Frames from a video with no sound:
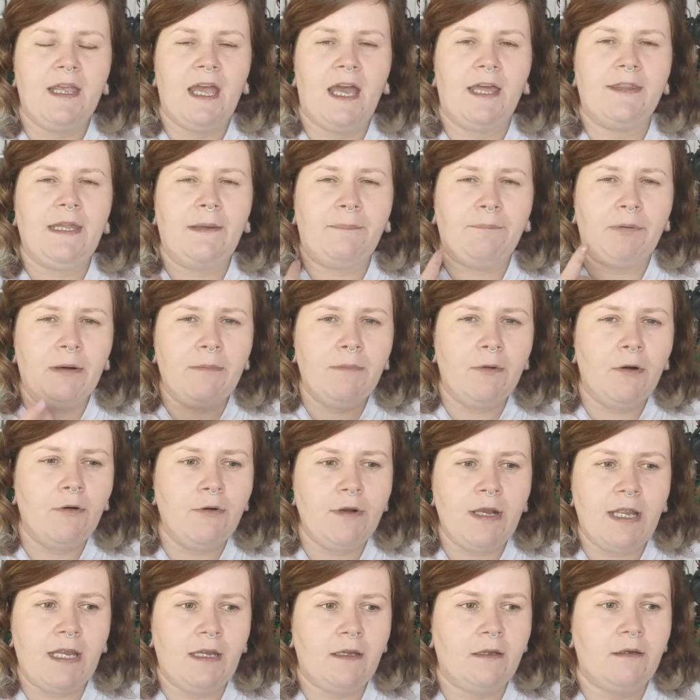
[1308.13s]
And they're
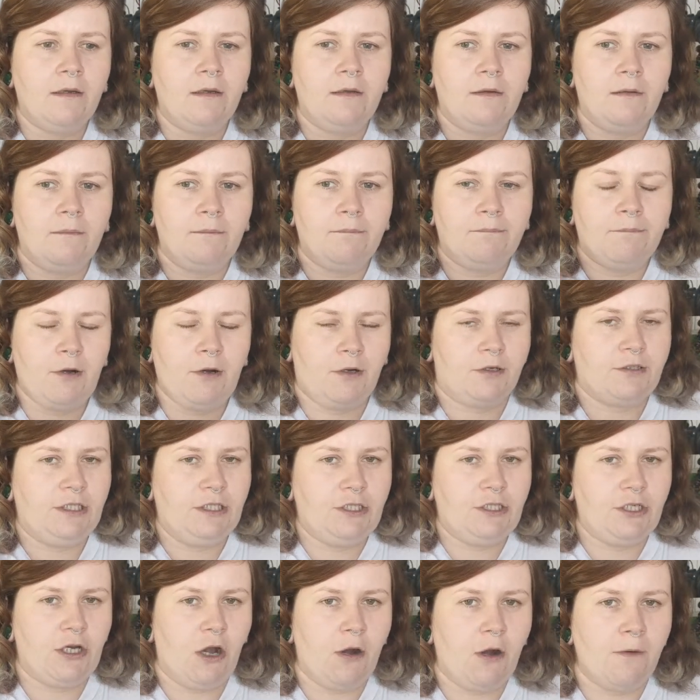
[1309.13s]
promoting
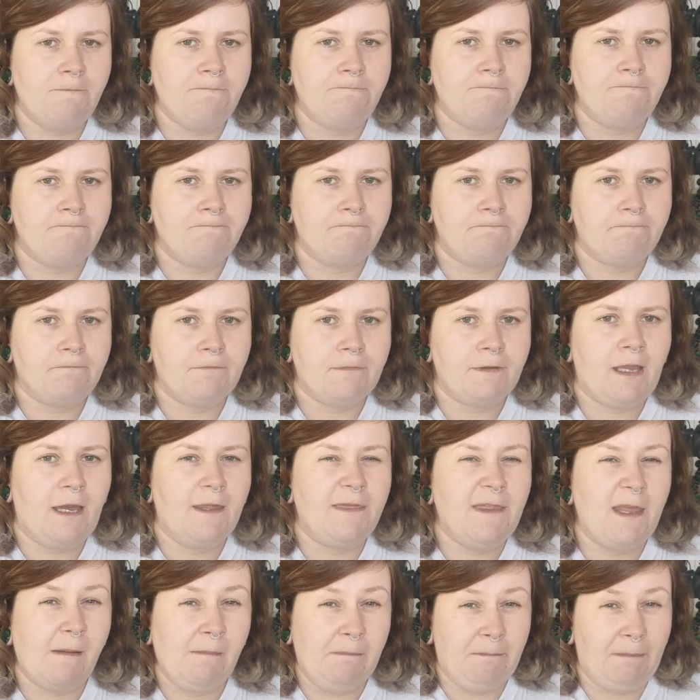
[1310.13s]
BoxyCharm,
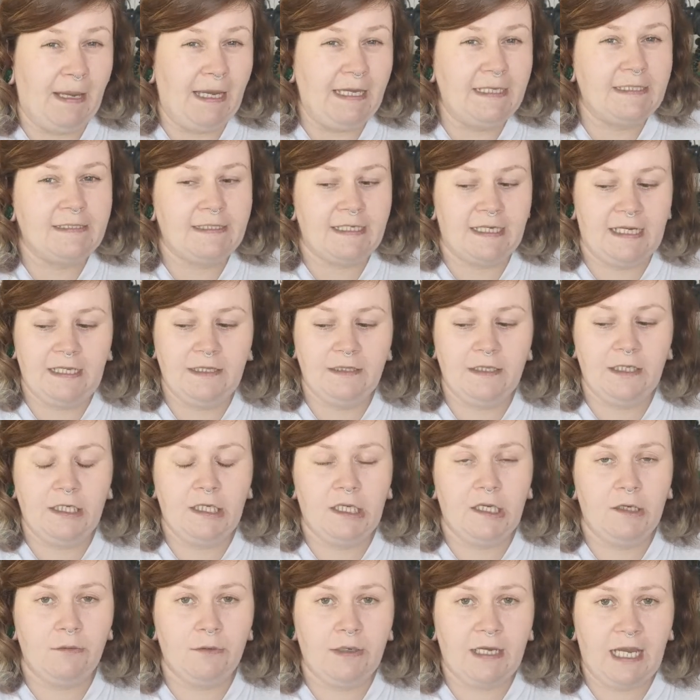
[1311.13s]
and they're based in
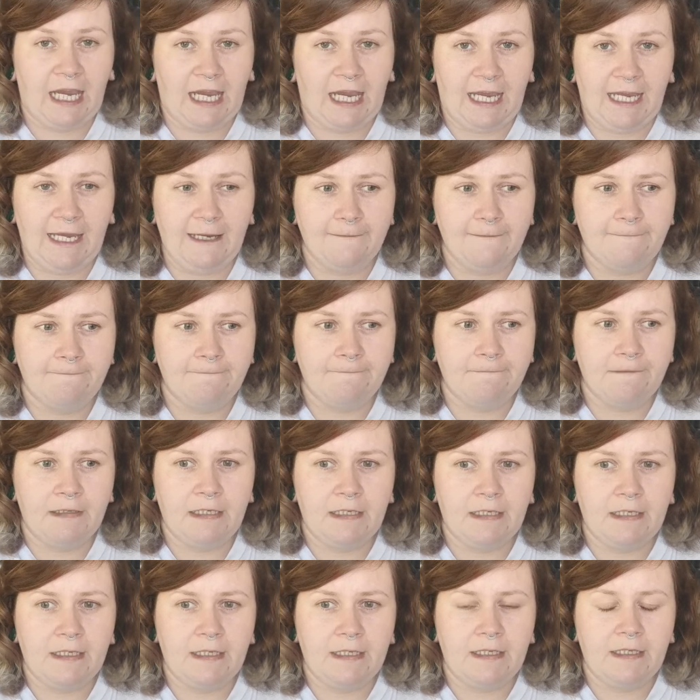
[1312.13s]
the UK,
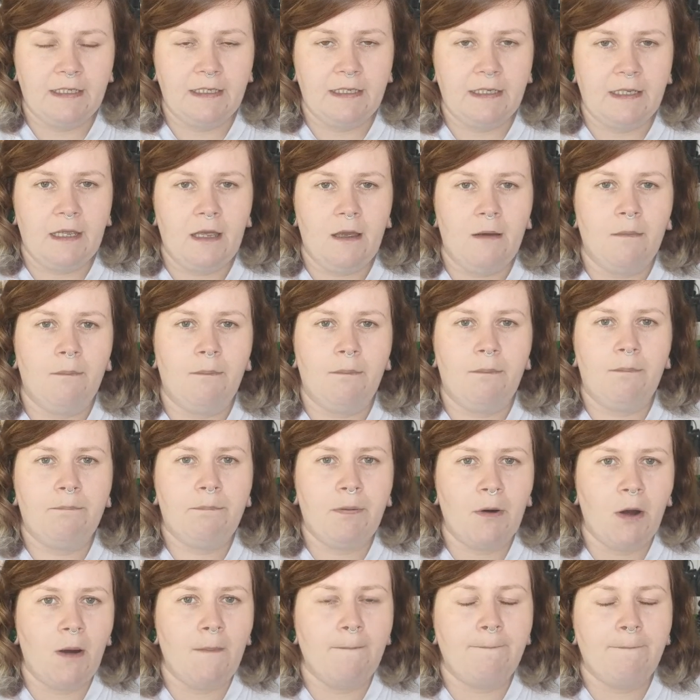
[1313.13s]

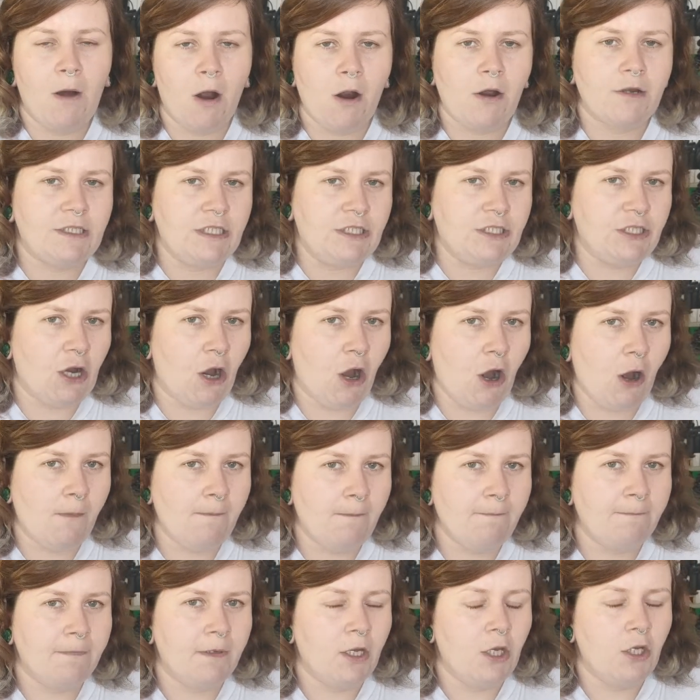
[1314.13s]
but
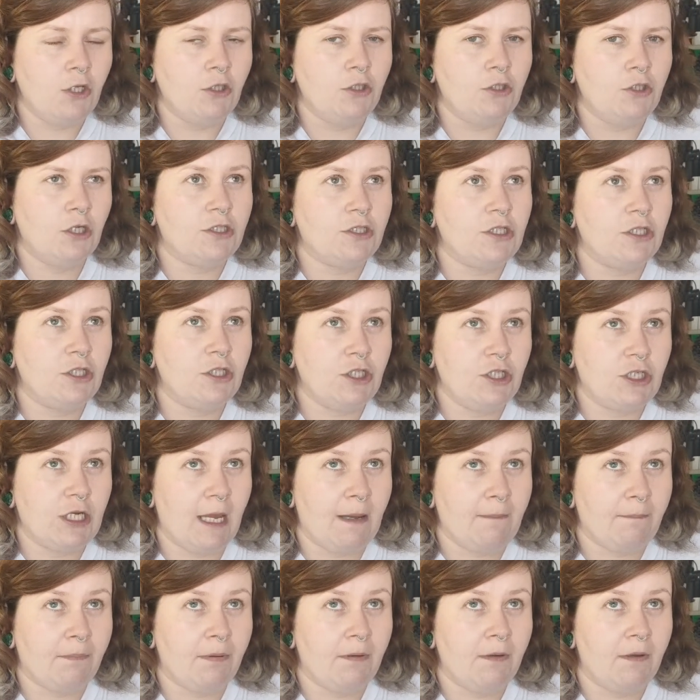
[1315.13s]
BoxyCharm doesn't
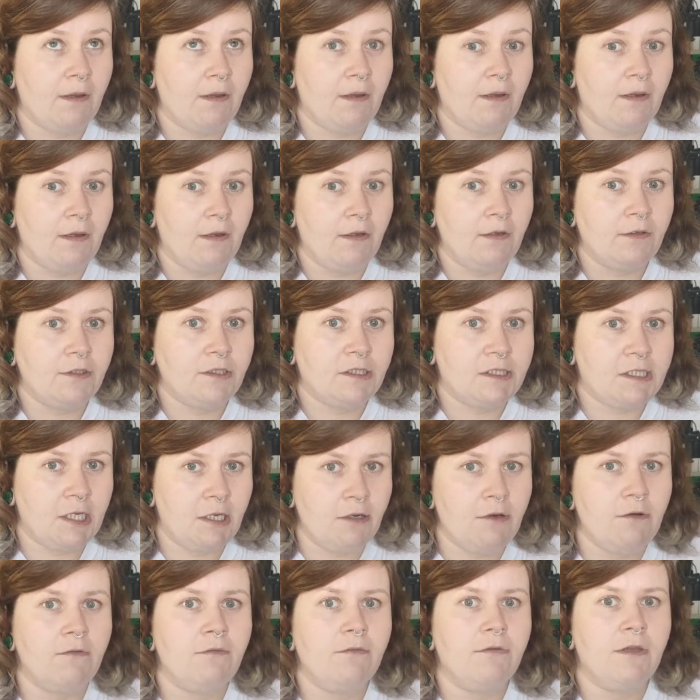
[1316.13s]
ship
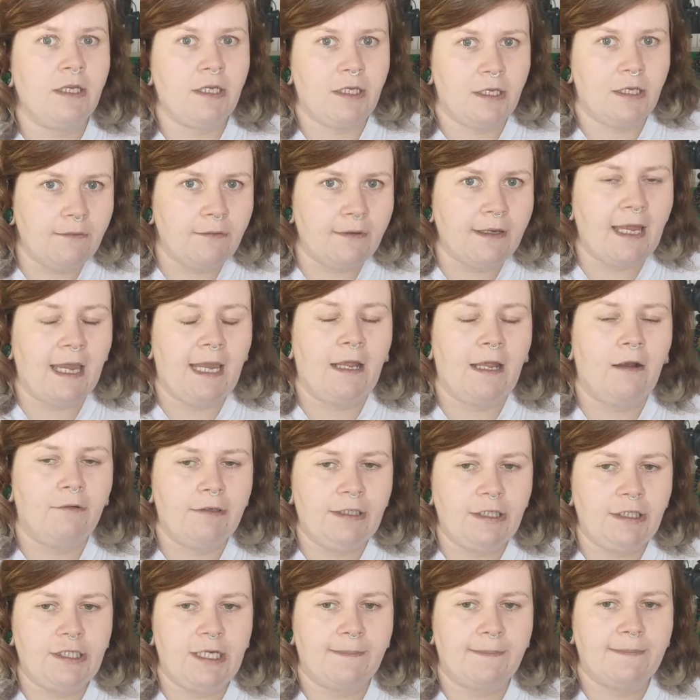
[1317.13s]
to the UK. It
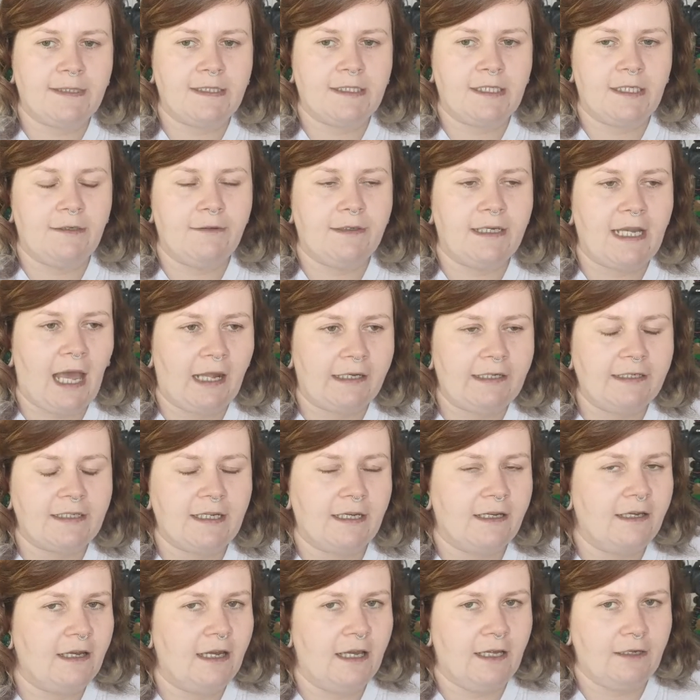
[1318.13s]
only ships to
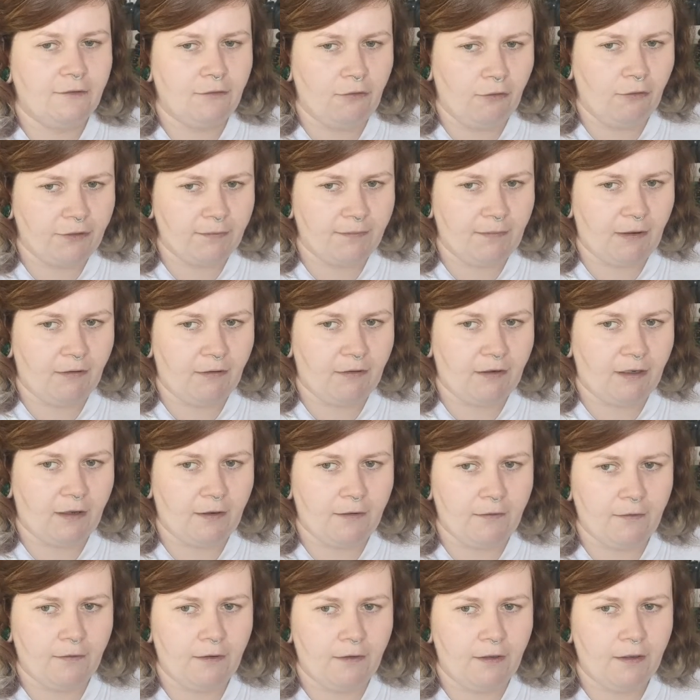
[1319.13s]
Canada and North
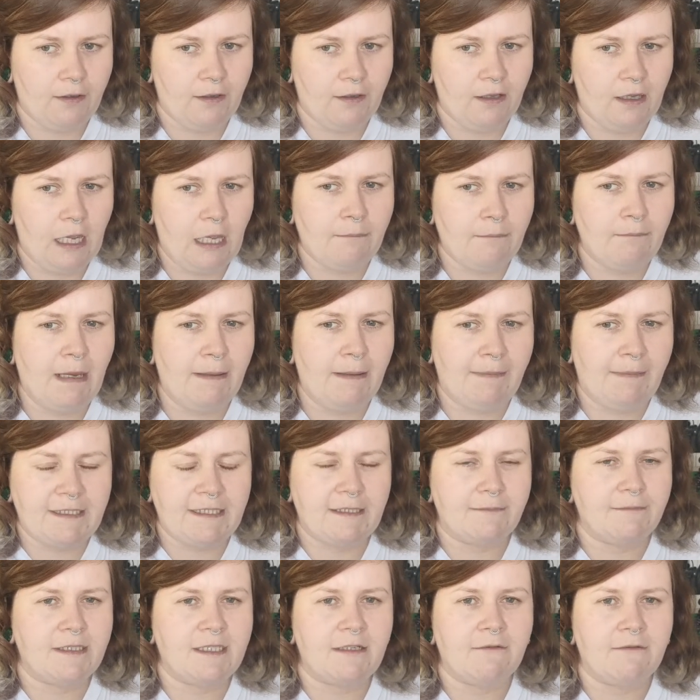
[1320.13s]
America and maybe
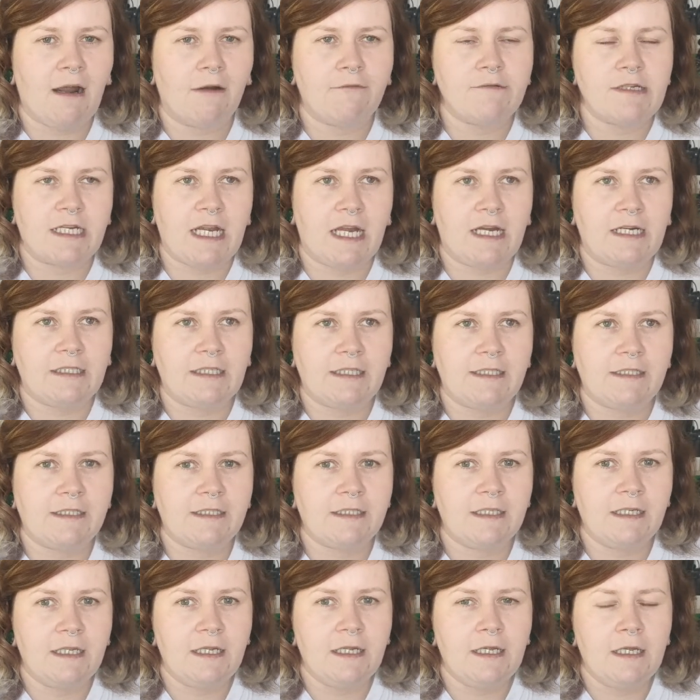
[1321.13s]
some surrounding
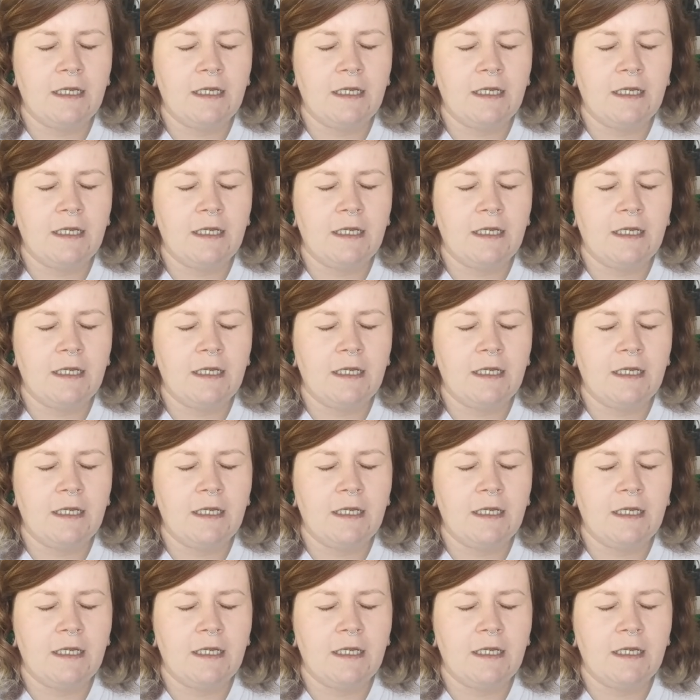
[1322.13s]
islands.